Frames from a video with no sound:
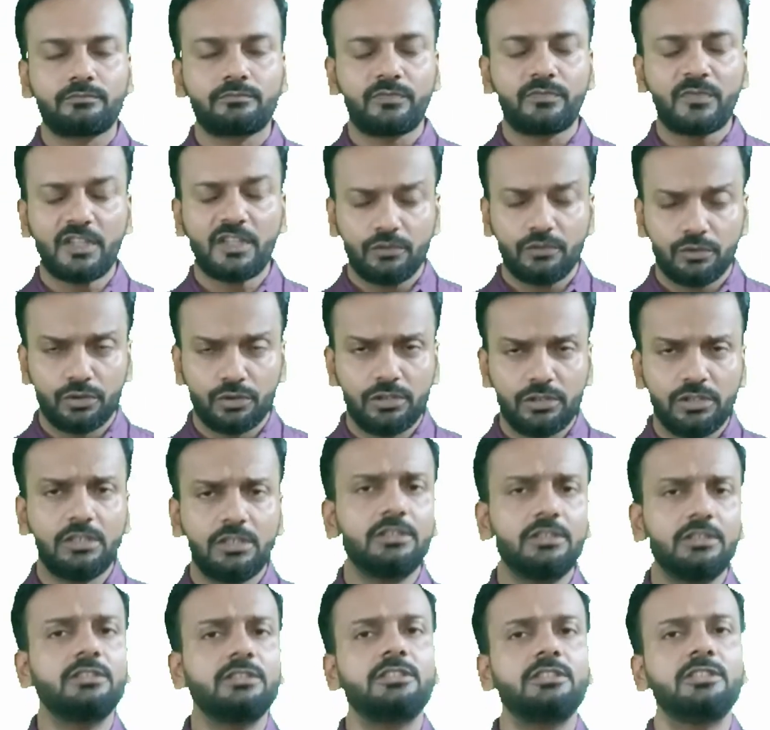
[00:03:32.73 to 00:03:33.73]
So
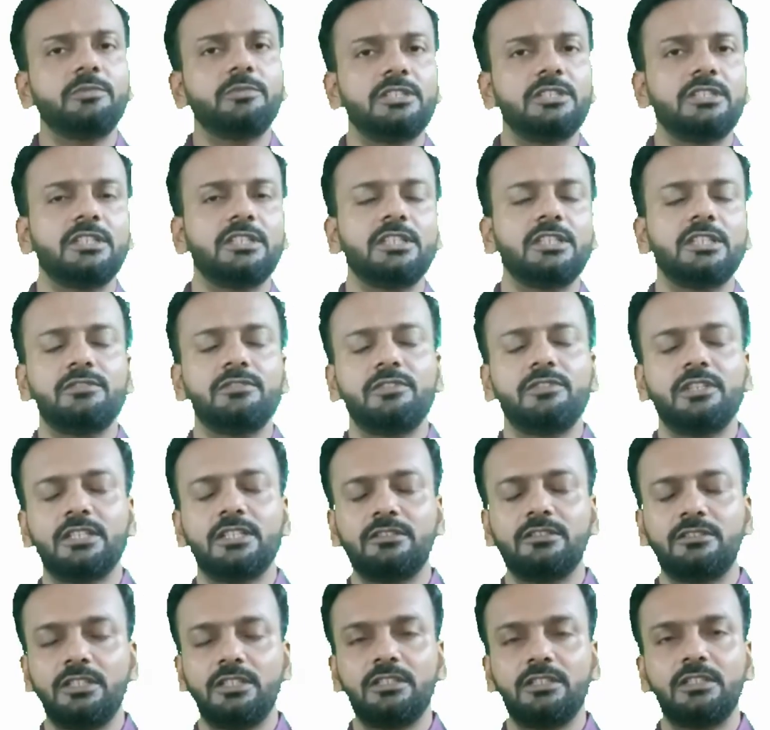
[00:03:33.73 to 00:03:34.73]
here this image again we
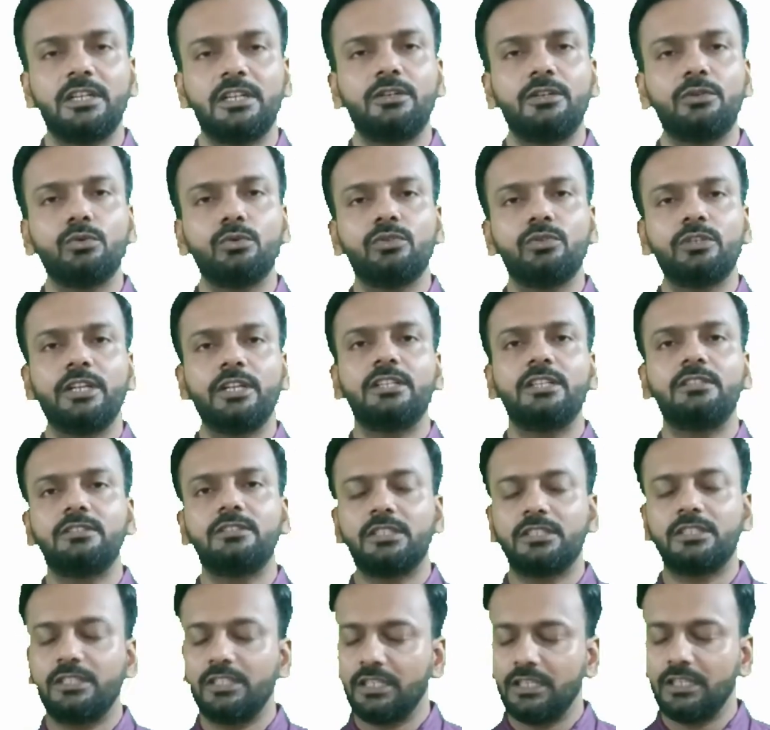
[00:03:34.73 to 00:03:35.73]
can see that two grains
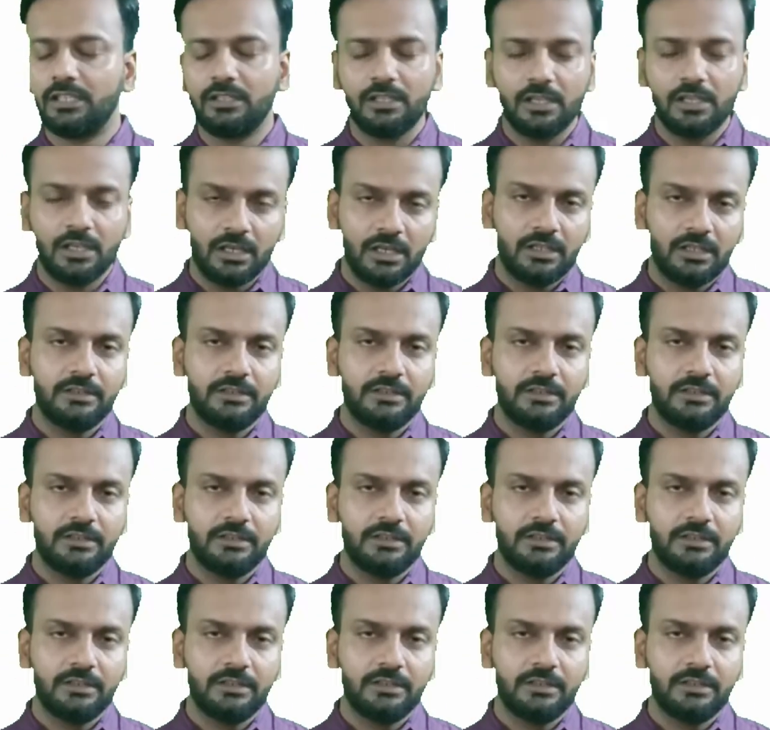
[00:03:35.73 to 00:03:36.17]
are there.